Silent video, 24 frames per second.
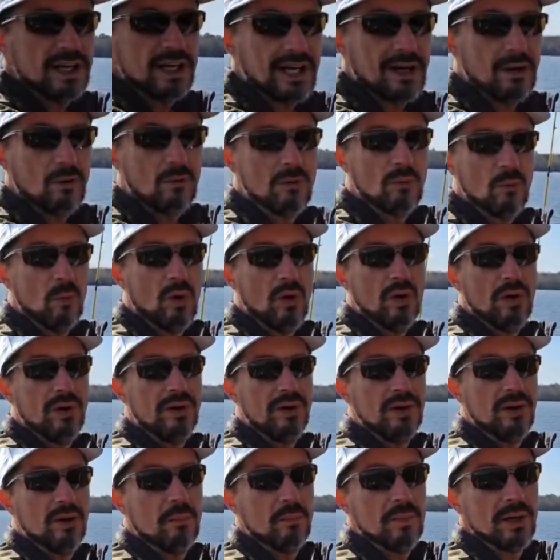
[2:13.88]
out with
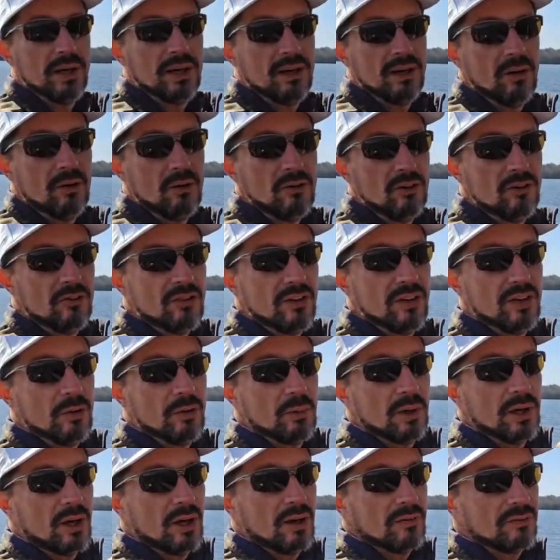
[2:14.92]
one. I'm gonna go just a little
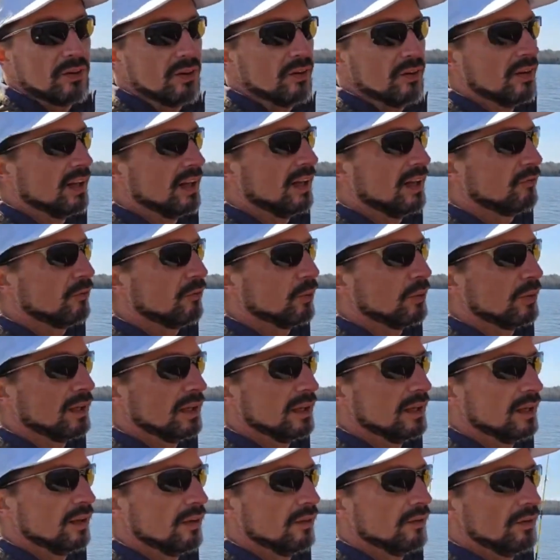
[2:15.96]
bit off to the left with
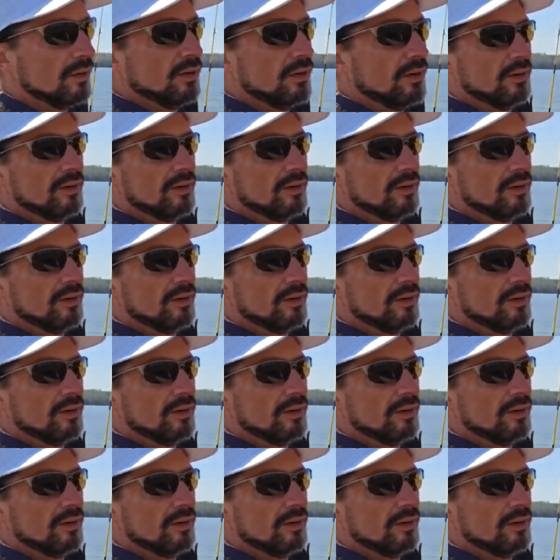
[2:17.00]
the other.